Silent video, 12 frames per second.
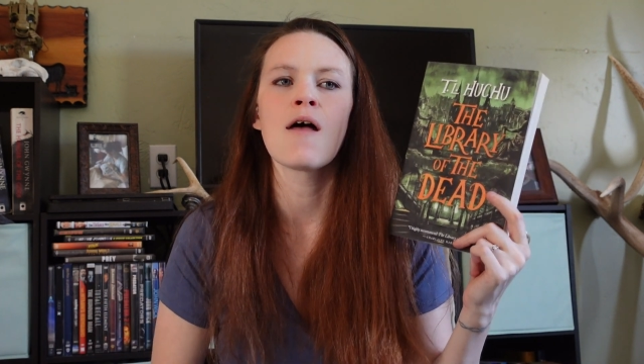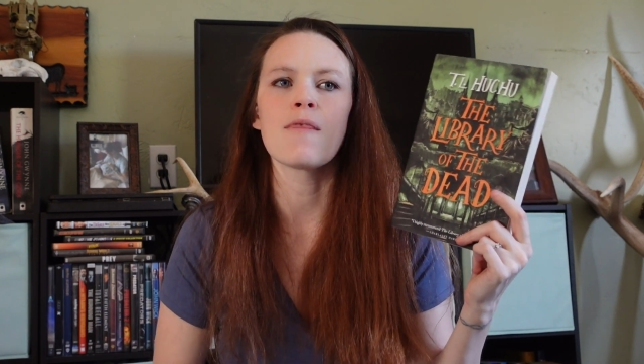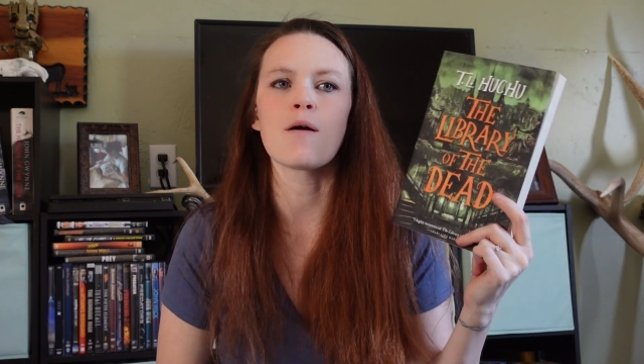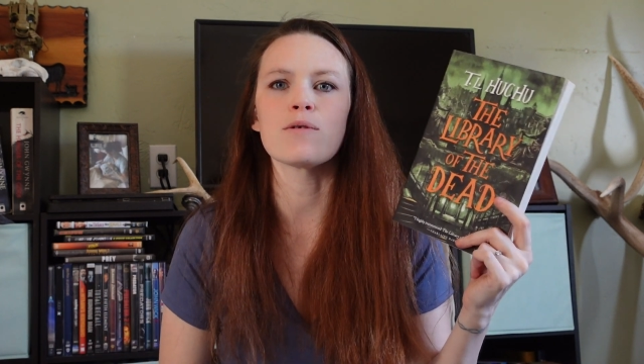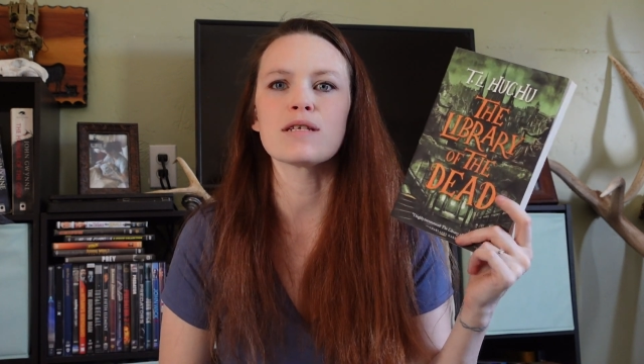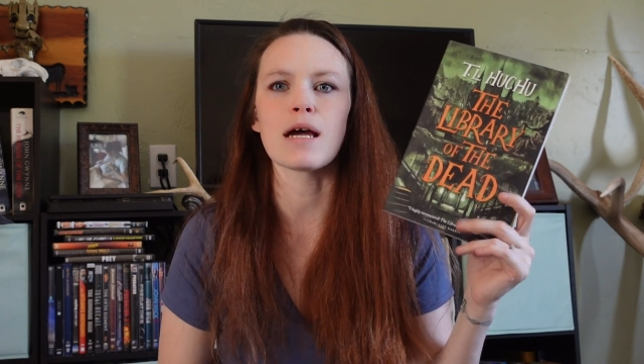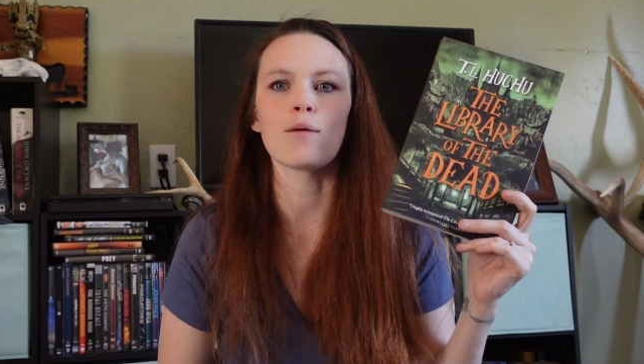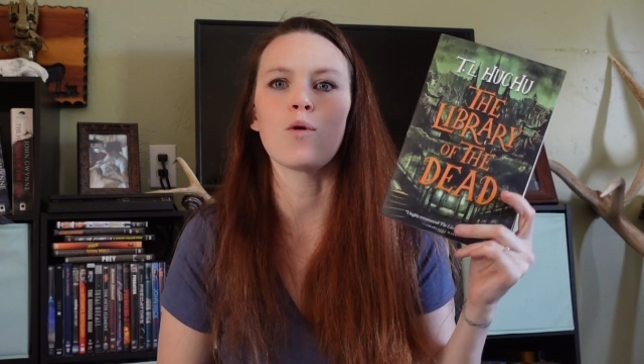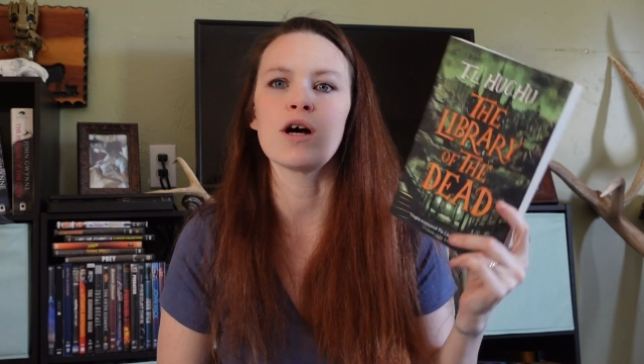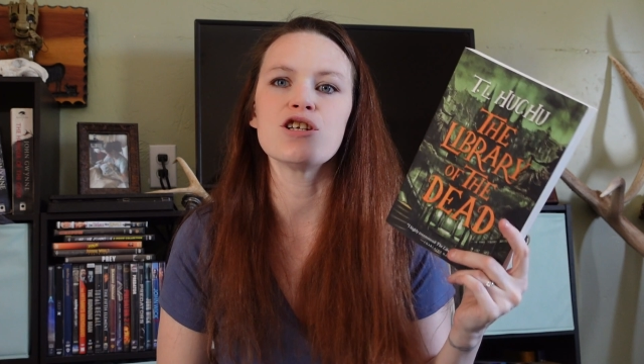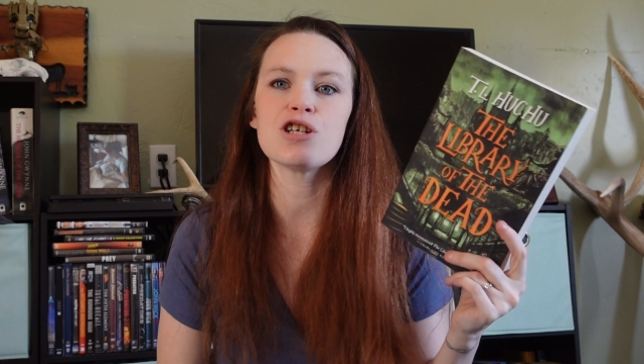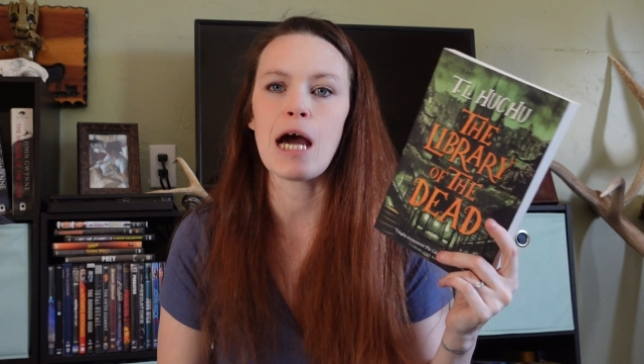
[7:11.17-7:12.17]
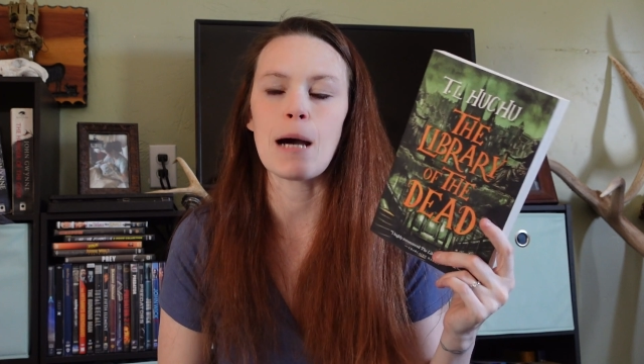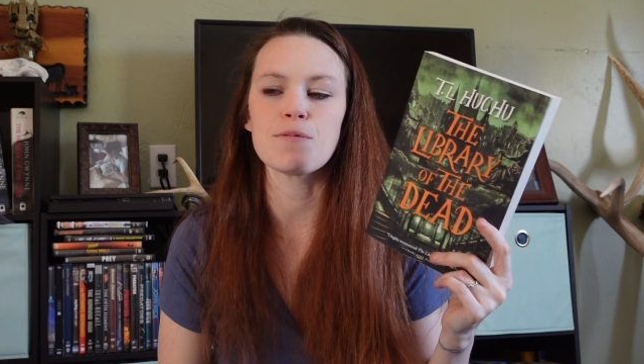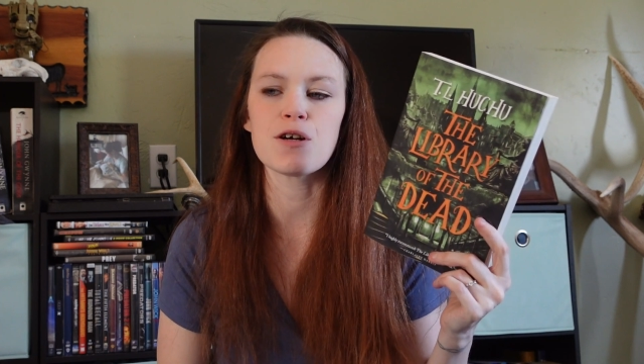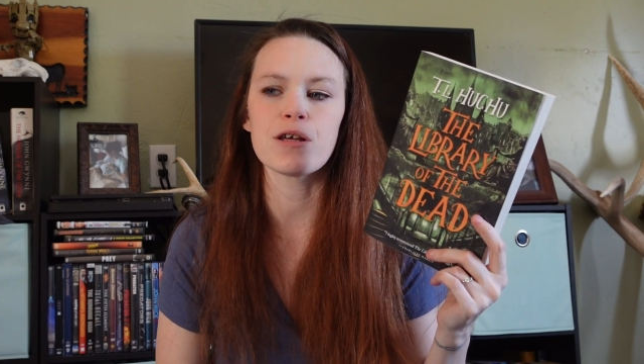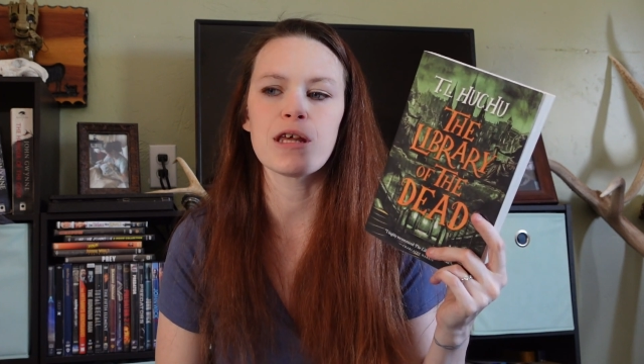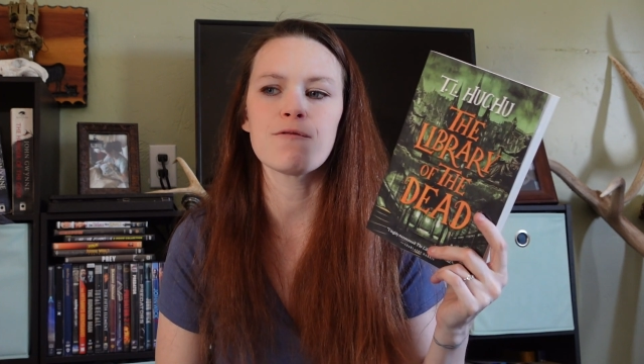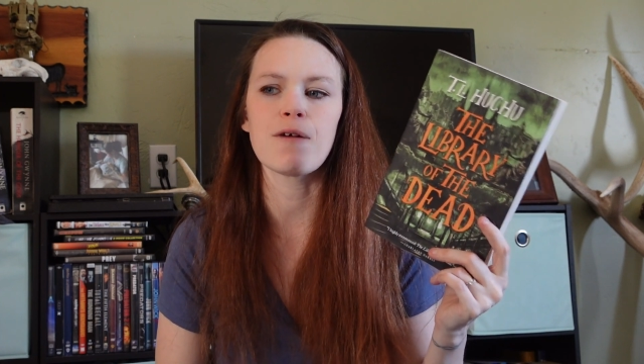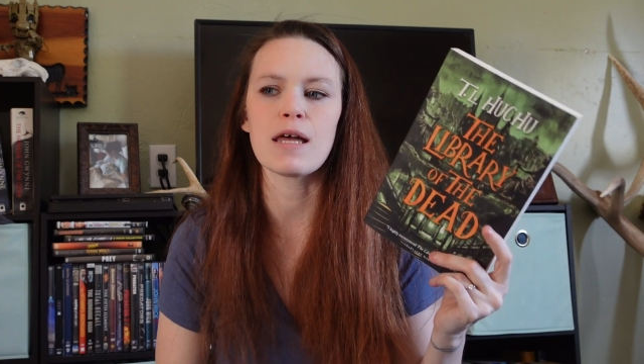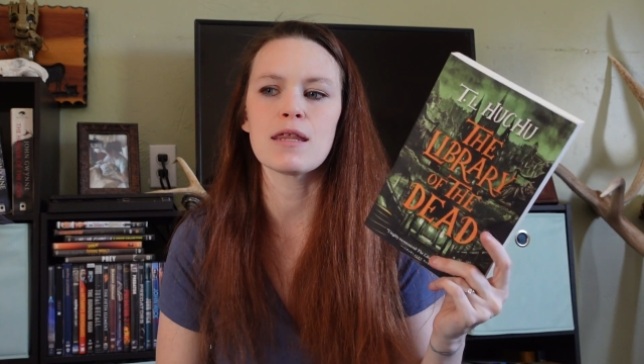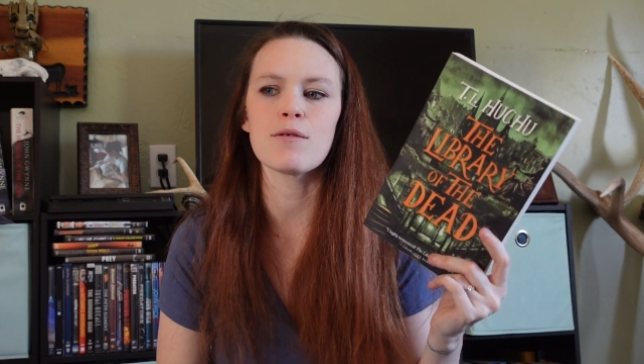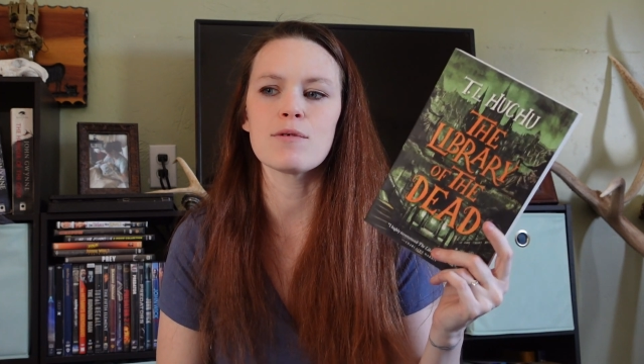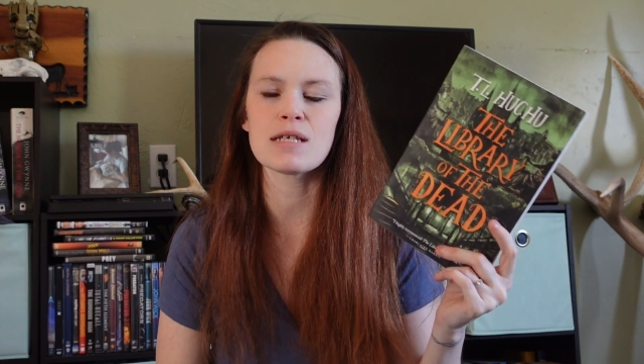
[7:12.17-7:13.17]
there was like one chapter that
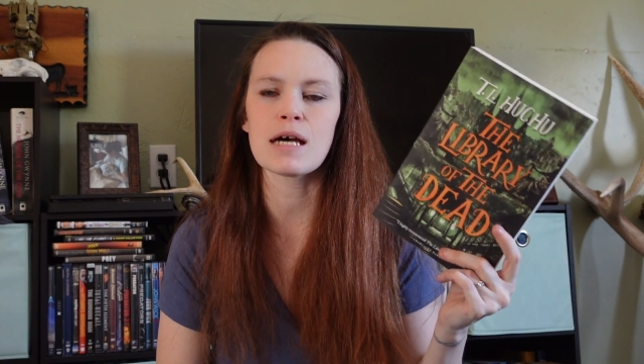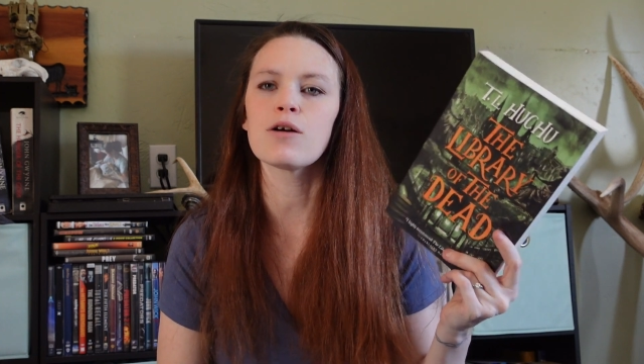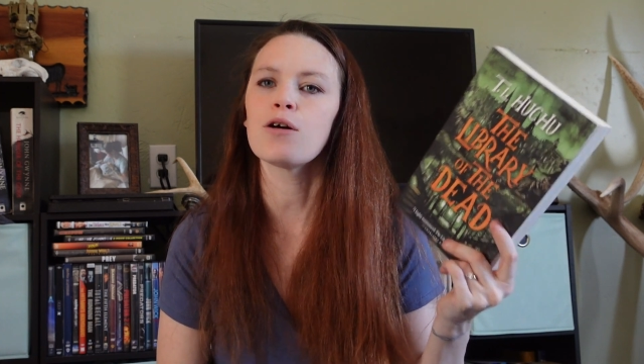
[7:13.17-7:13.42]
finally was like,